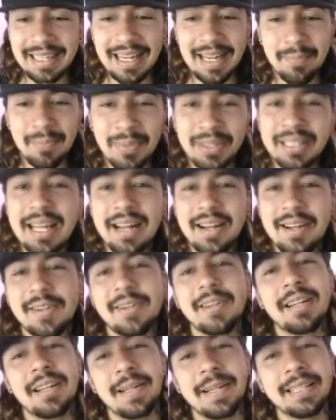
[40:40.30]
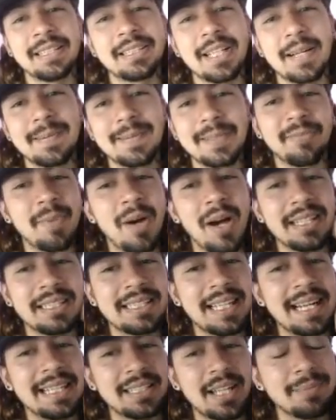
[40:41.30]
But yeah, in terms of
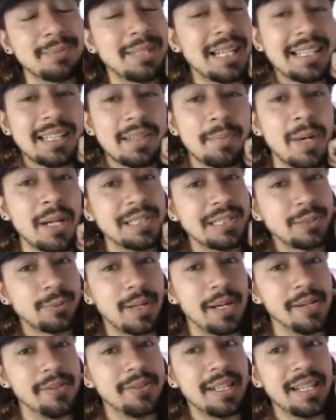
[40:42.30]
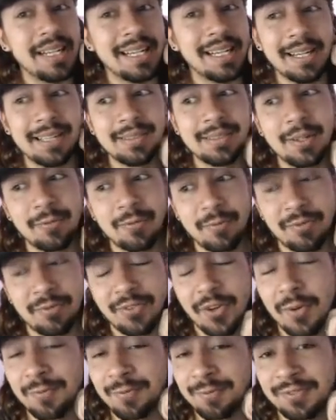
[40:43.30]
-8, I'm taking a -12.
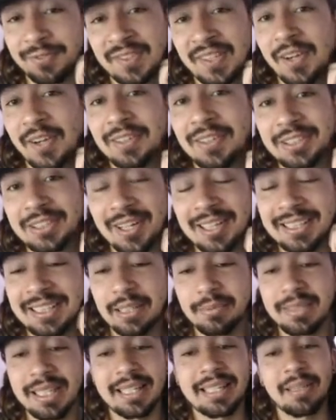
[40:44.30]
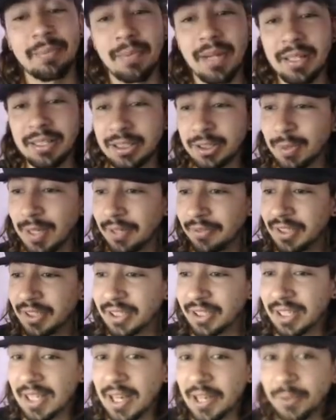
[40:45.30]
On current strategy, I'm taking a -12, and you
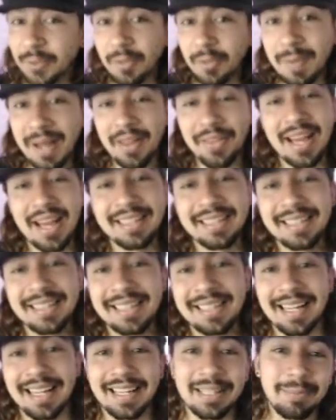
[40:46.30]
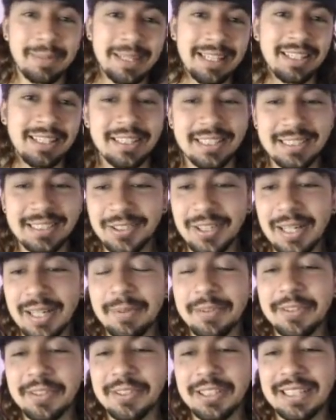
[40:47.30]
can learn all about that at the beginning of the stream
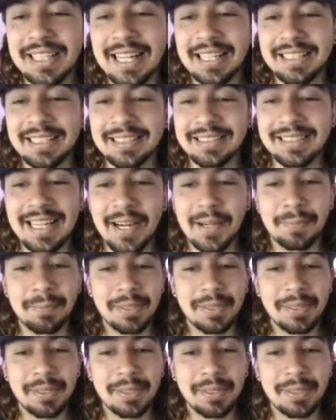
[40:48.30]
if you're just catching now.